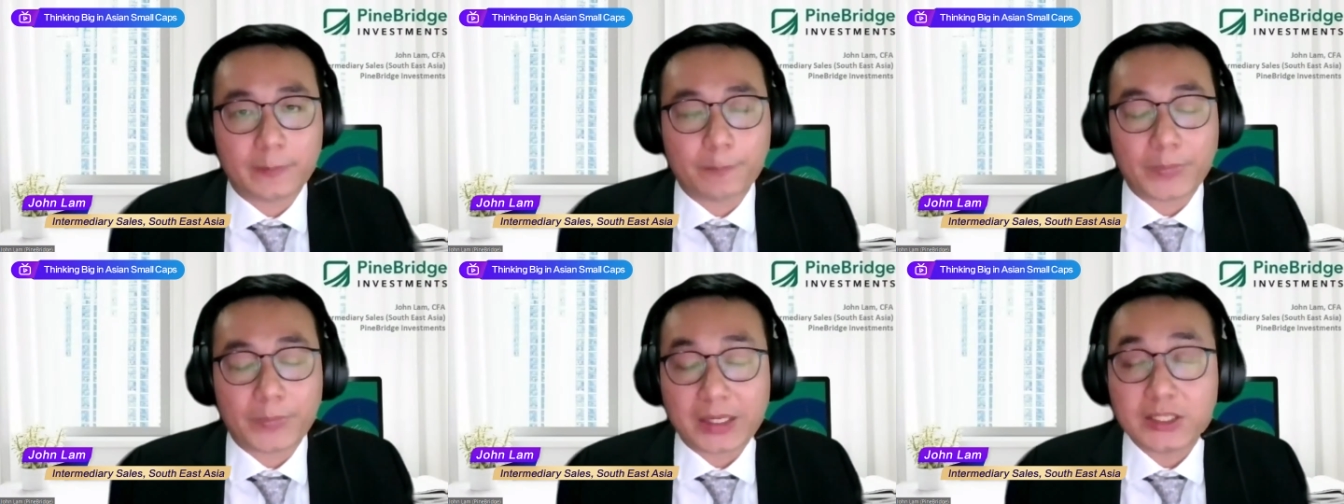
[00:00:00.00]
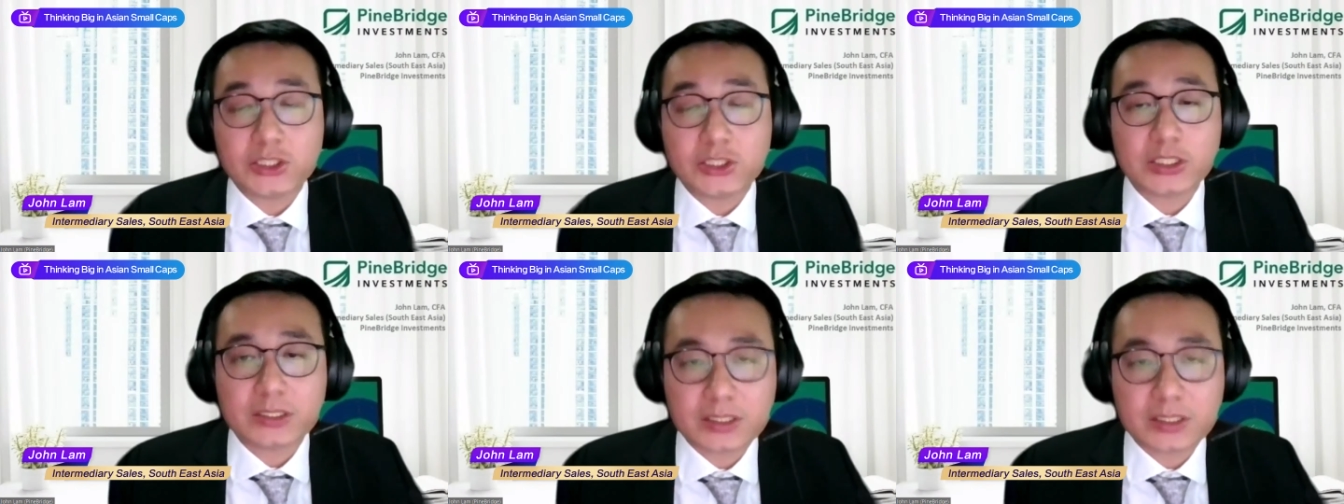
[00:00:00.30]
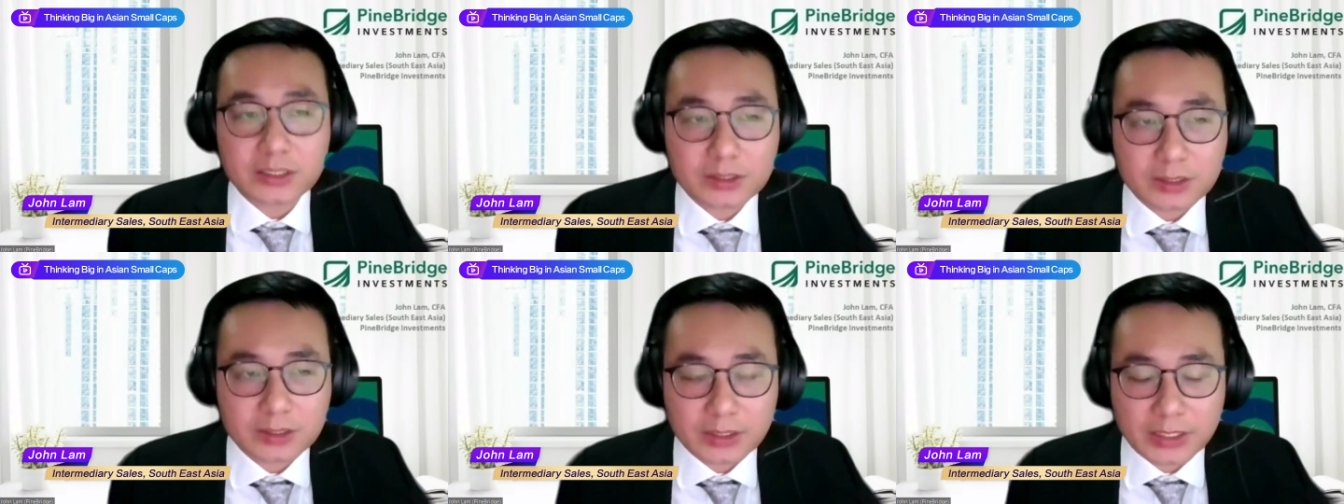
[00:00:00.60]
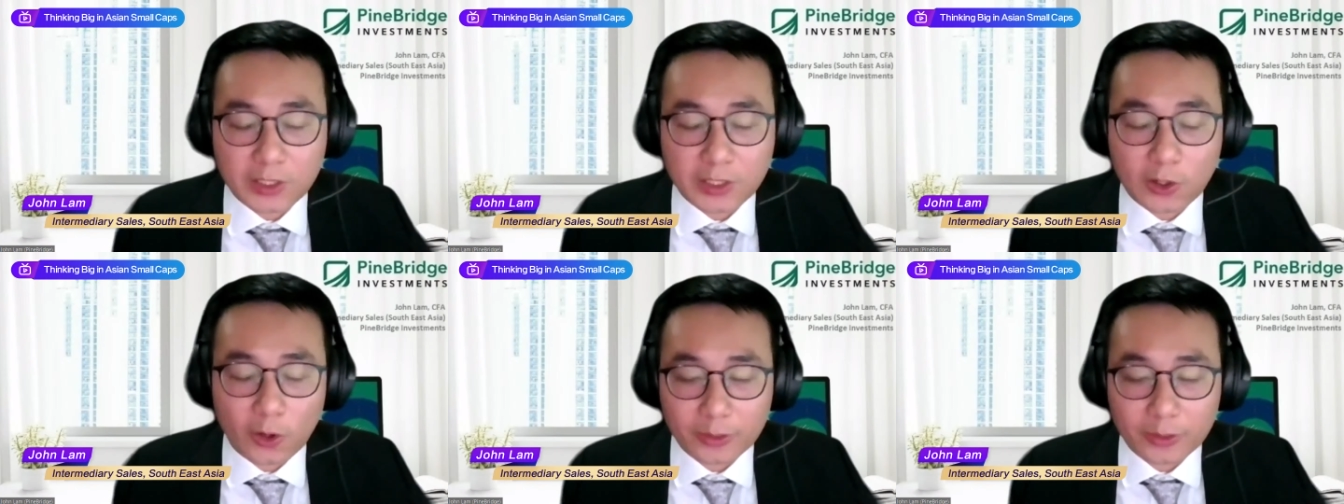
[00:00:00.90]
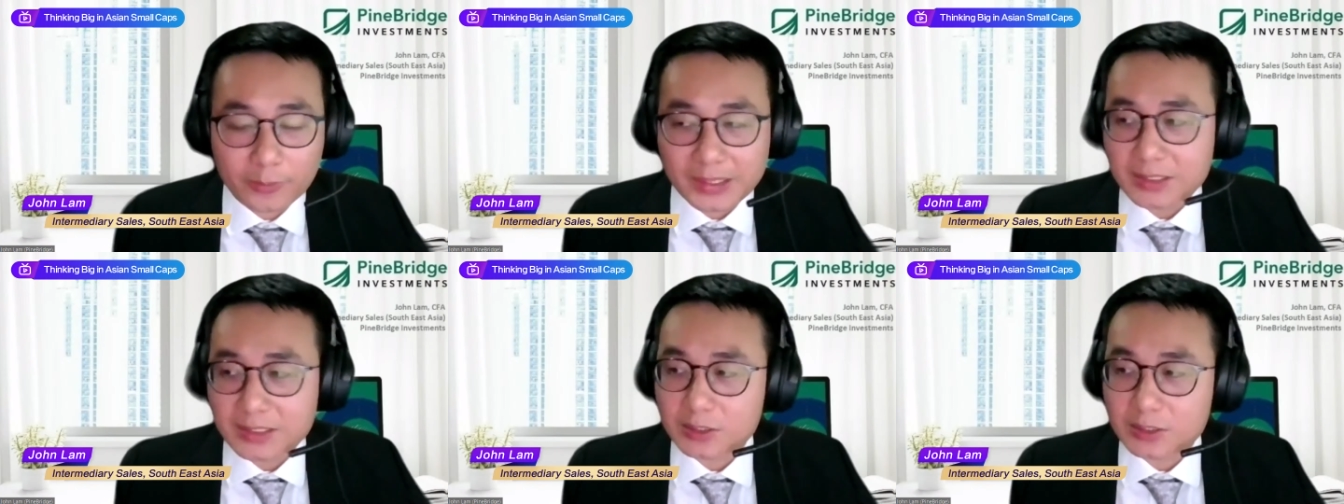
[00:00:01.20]
Asian
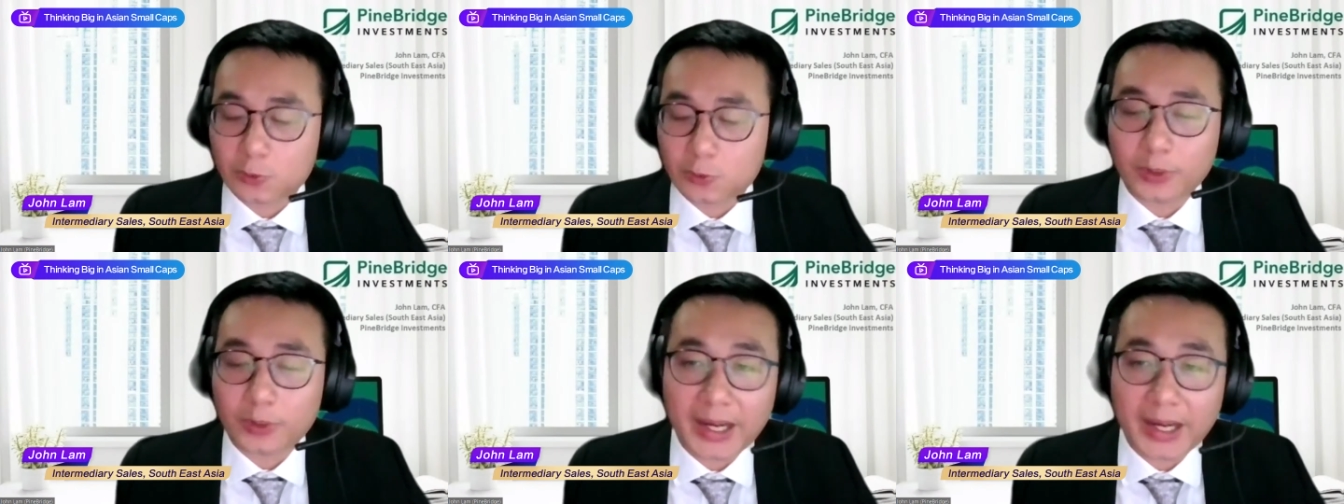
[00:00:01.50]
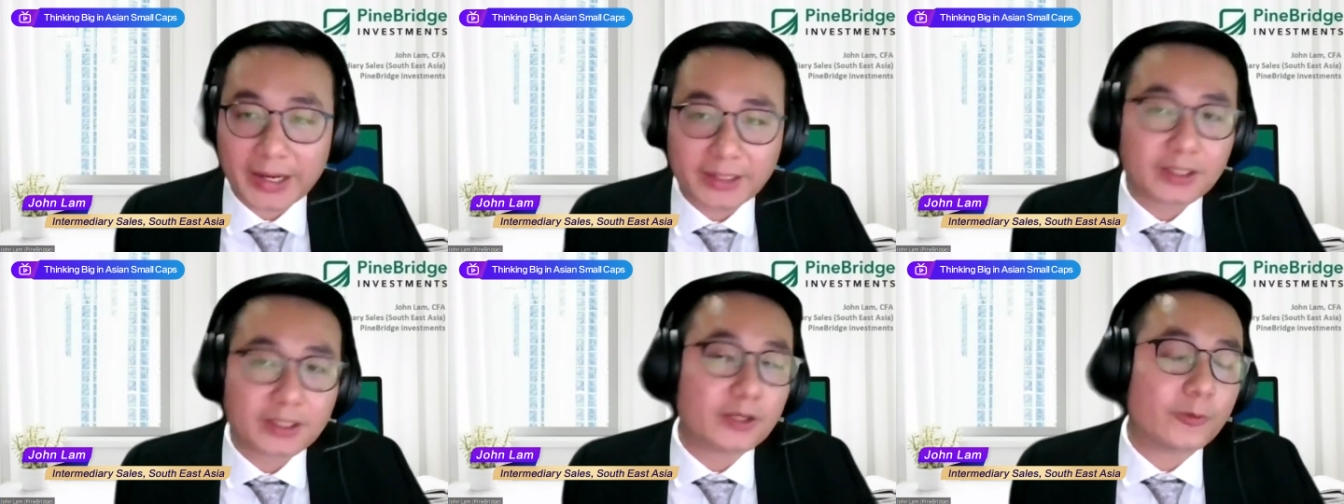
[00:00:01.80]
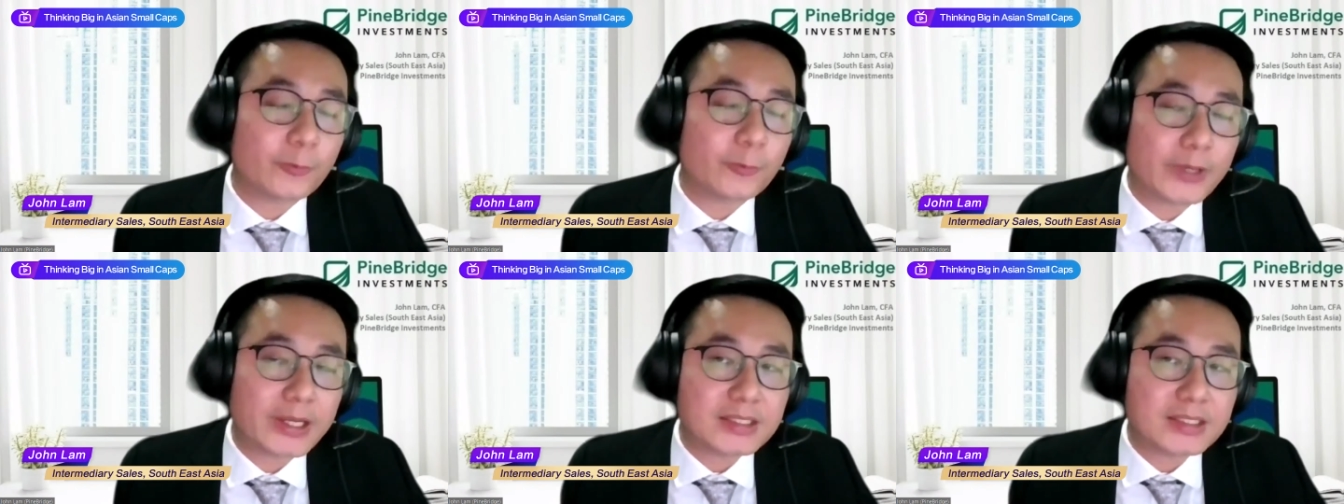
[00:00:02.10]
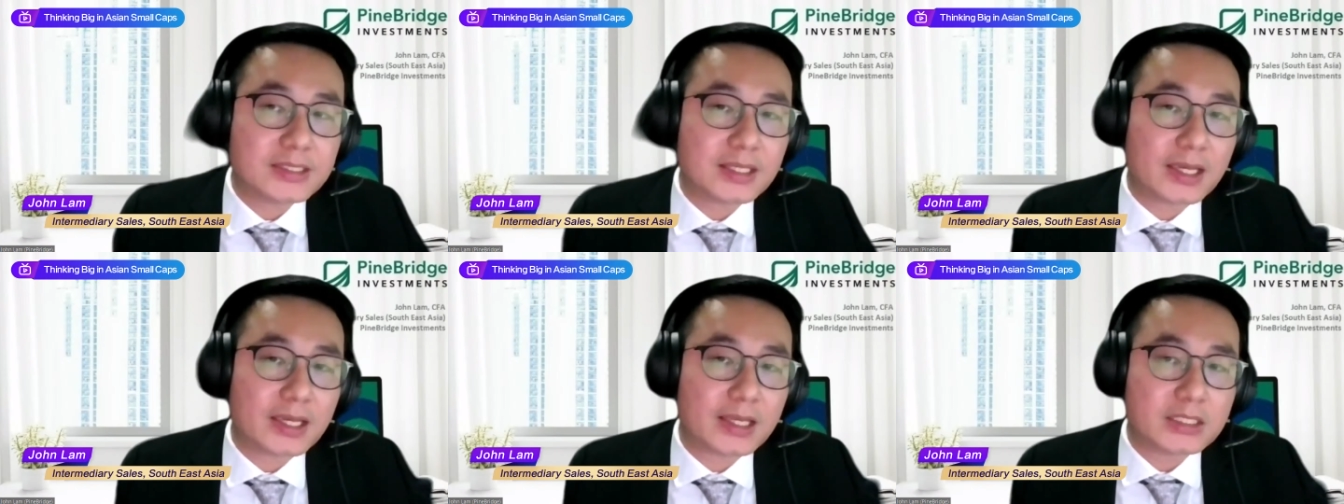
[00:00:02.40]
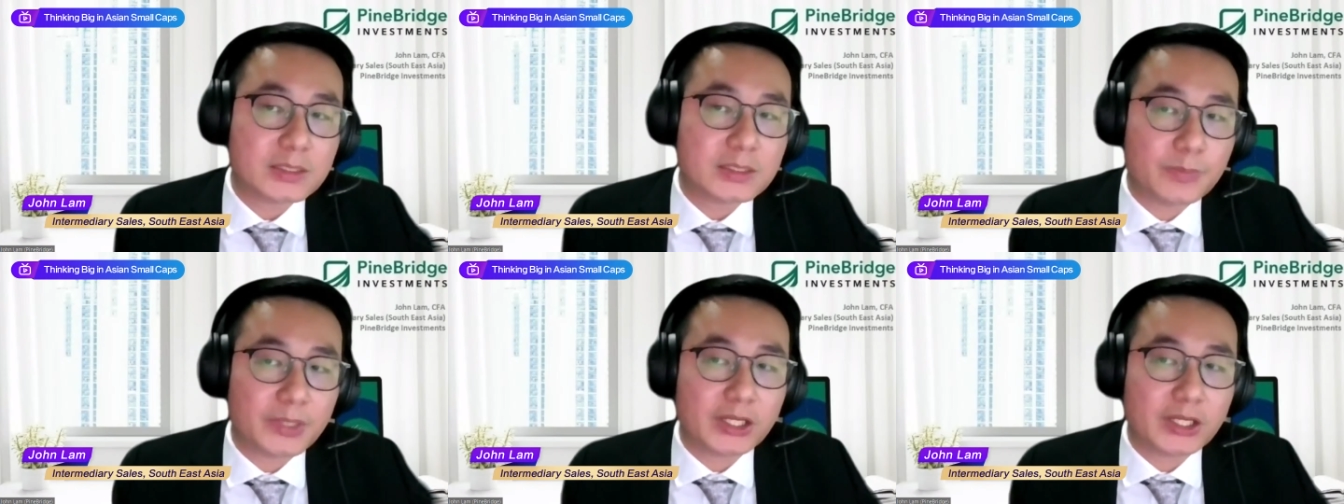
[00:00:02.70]
economies don't hike their rates
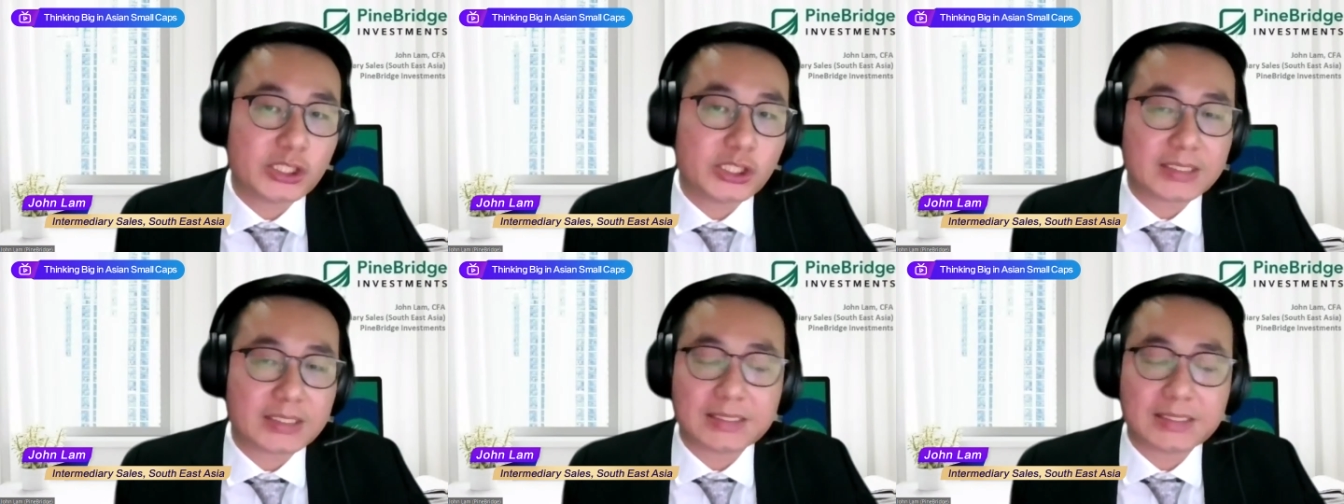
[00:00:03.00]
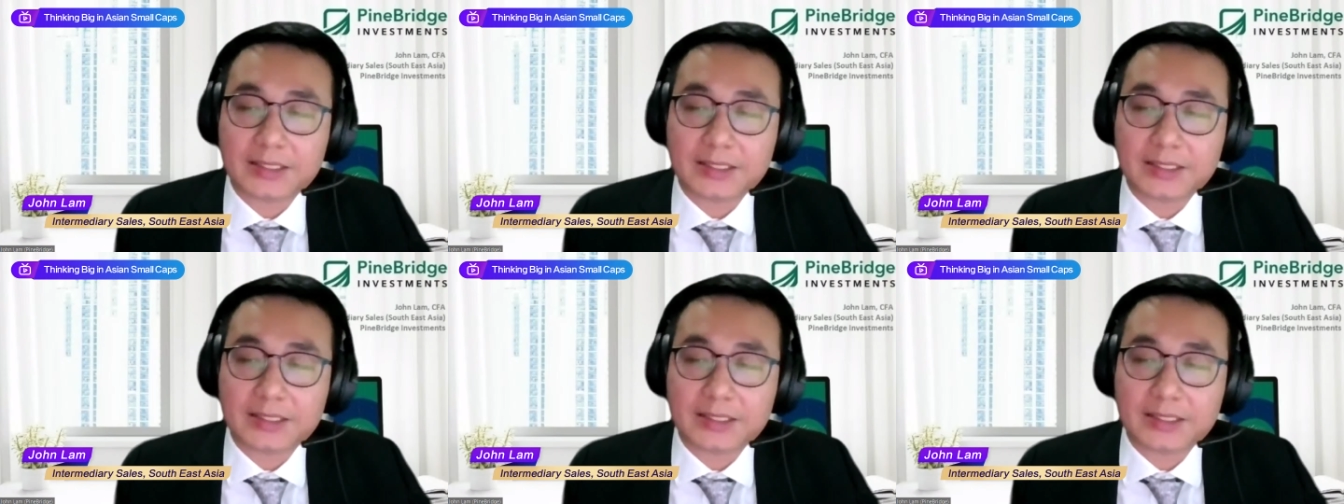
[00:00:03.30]
as much as,